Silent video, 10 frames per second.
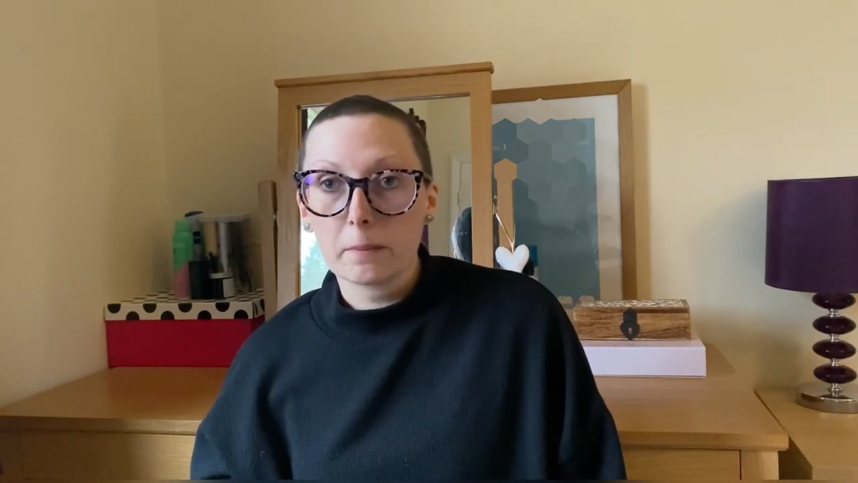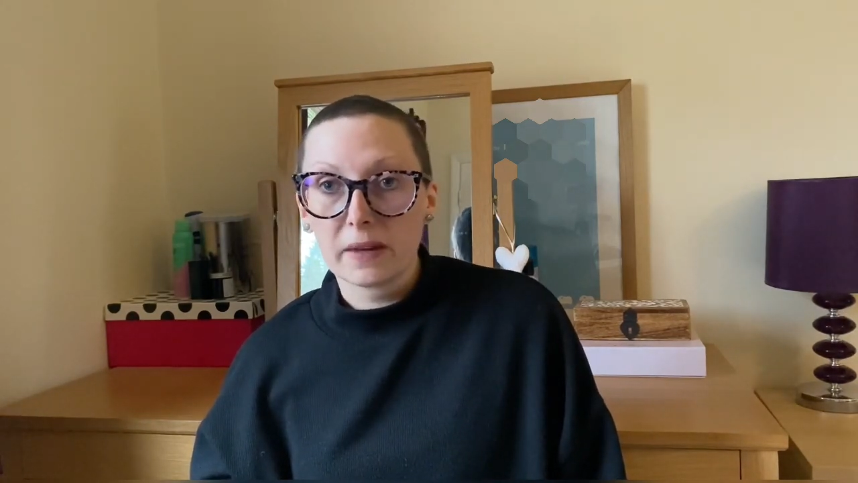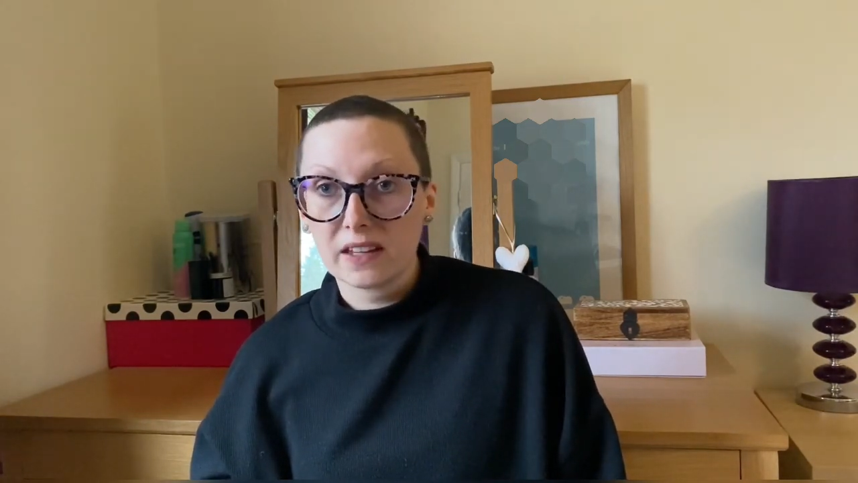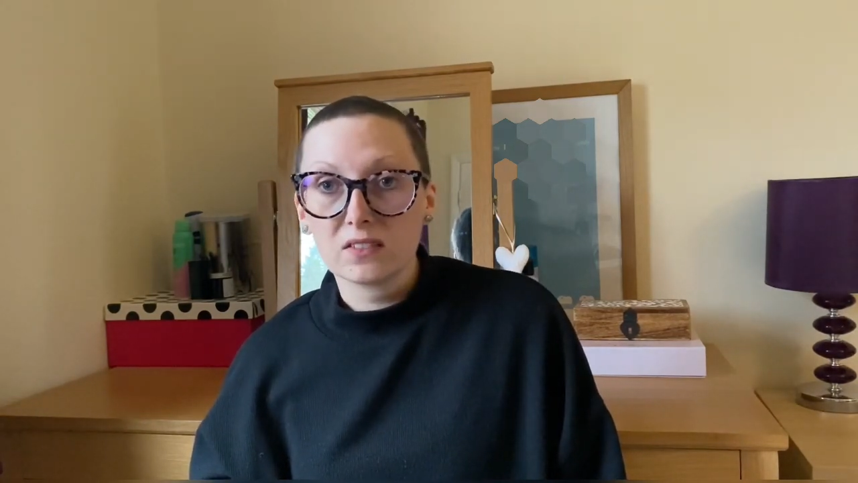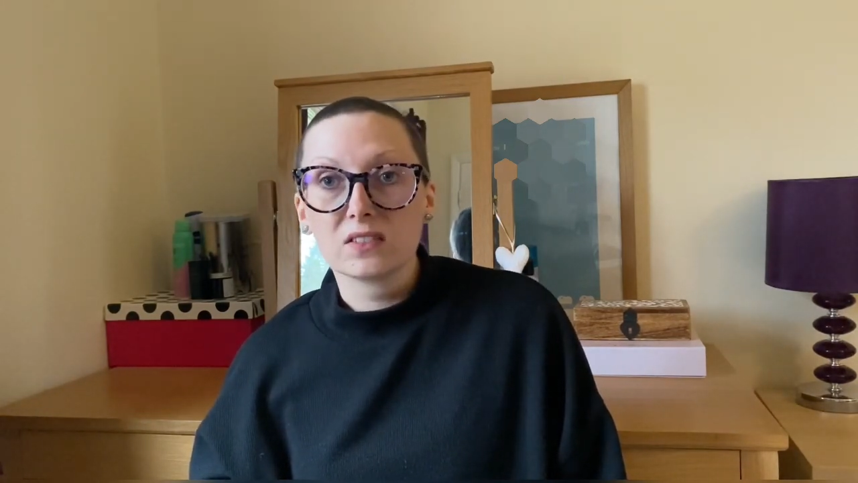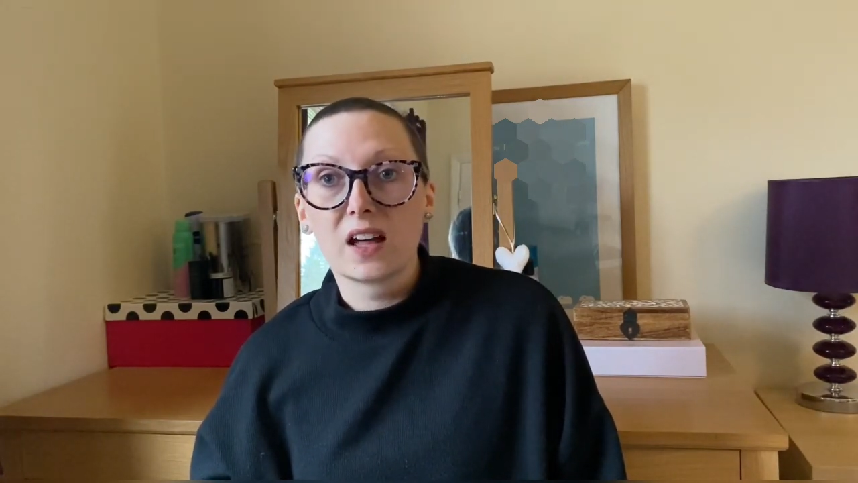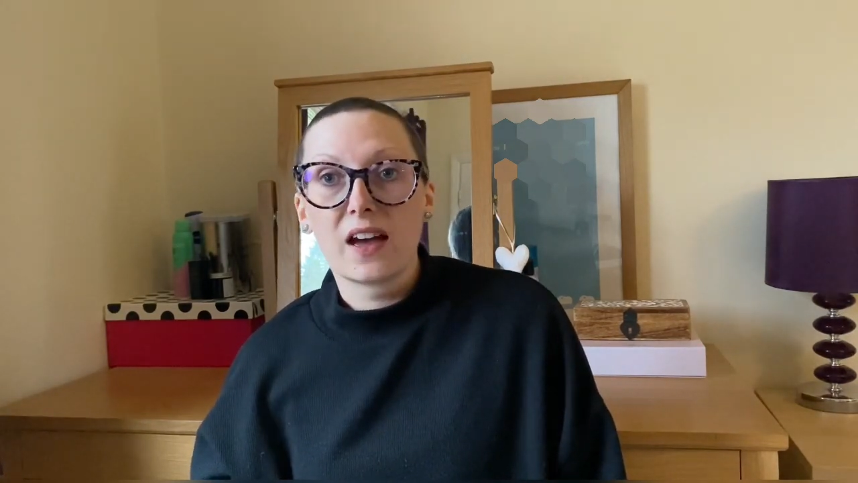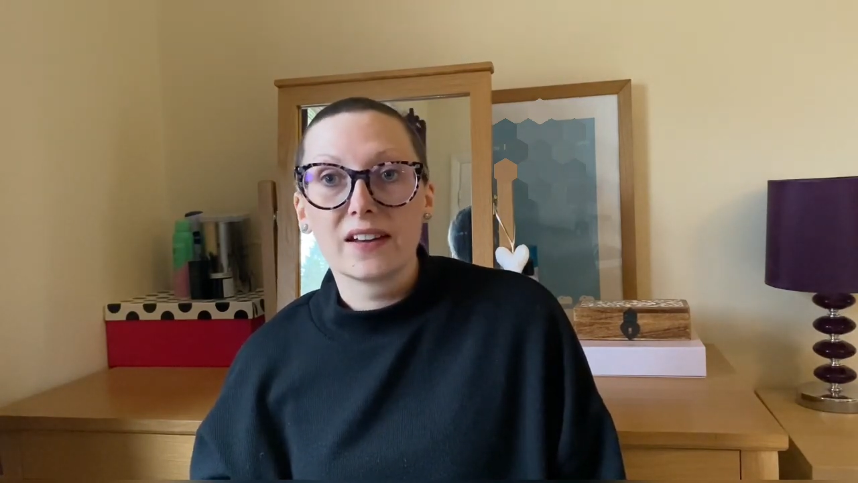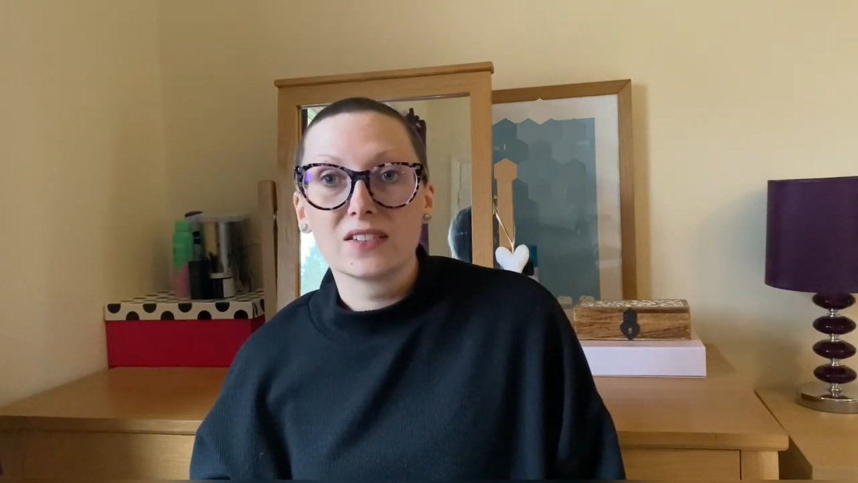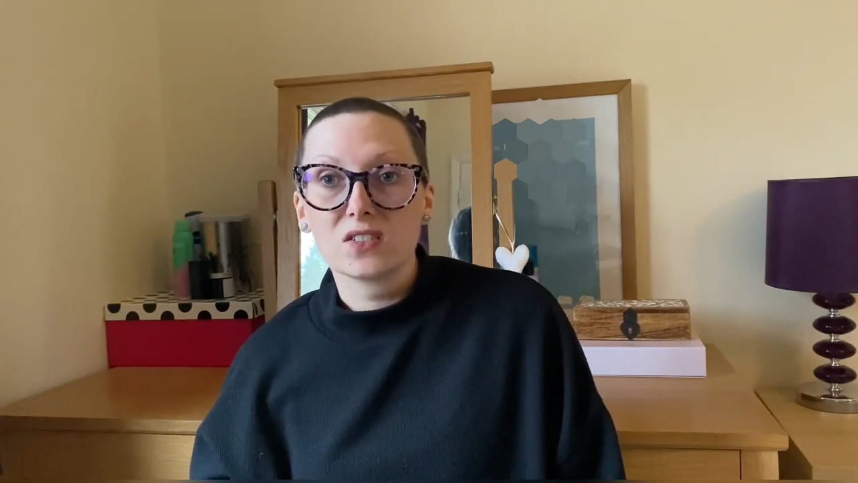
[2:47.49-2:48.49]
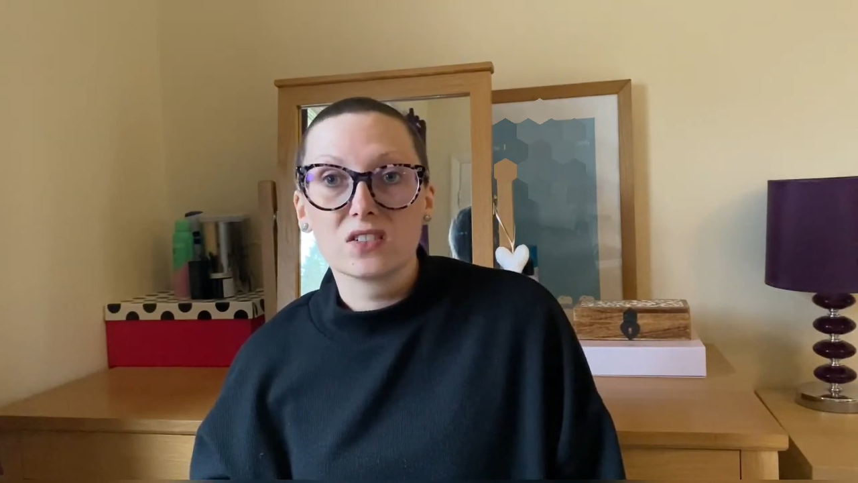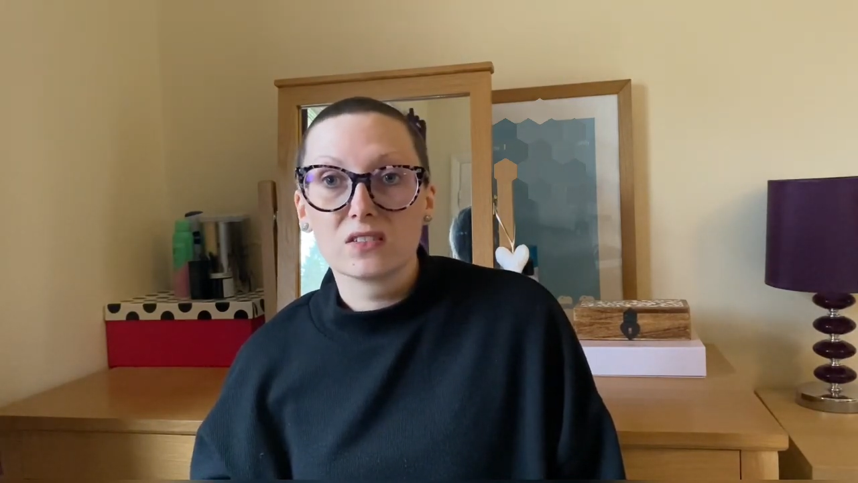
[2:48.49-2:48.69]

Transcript: beans and